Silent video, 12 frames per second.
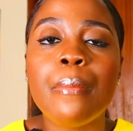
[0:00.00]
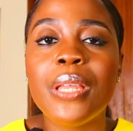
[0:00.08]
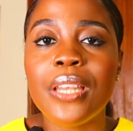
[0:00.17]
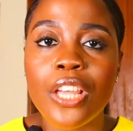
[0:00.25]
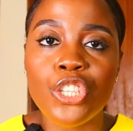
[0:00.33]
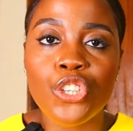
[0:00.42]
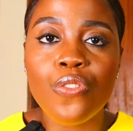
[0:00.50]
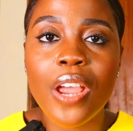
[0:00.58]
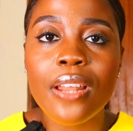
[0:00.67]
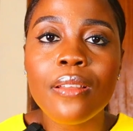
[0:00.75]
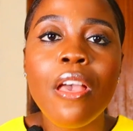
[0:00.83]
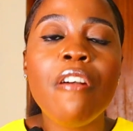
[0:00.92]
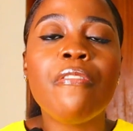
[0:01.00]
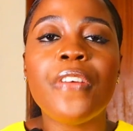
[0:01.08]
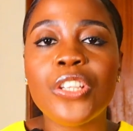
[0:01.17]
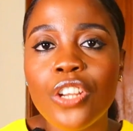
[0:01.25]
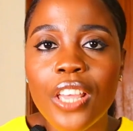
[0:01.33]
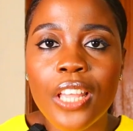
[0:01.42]
I am a Nigerian
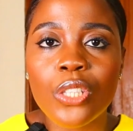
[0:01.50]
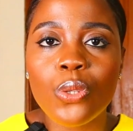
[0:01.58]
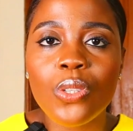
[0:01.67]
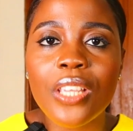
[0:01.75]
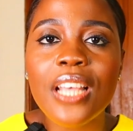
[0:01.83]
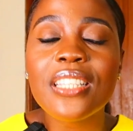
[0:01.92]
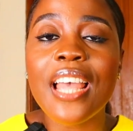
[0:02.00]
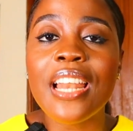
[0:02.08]
fashion enthusiast.